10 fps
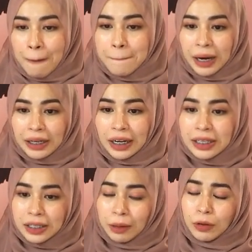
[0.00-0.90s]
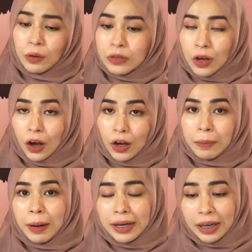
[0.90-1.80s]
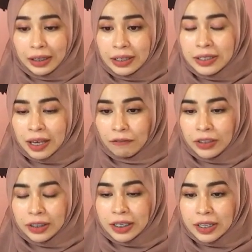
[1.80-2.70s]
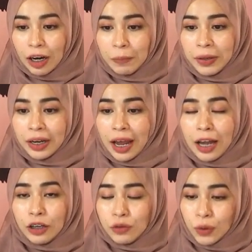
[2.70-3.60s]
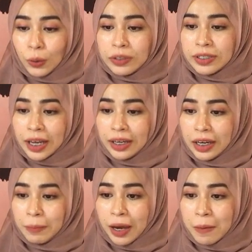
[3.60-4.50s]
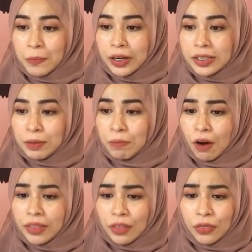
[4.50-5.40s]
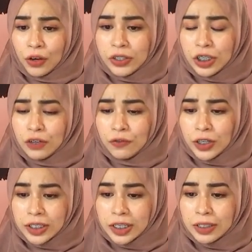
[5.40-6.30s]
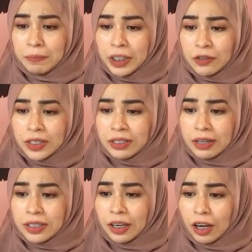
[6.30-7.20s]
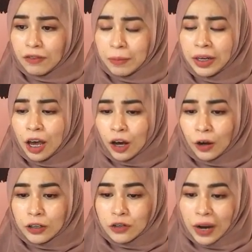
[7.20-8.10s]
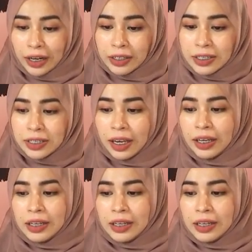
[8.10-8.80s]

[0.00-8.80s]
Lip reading: but as time goes on, by 1970s, ARPANET had grown steadily by embracing more than 30 universities, military sites, and government contractors.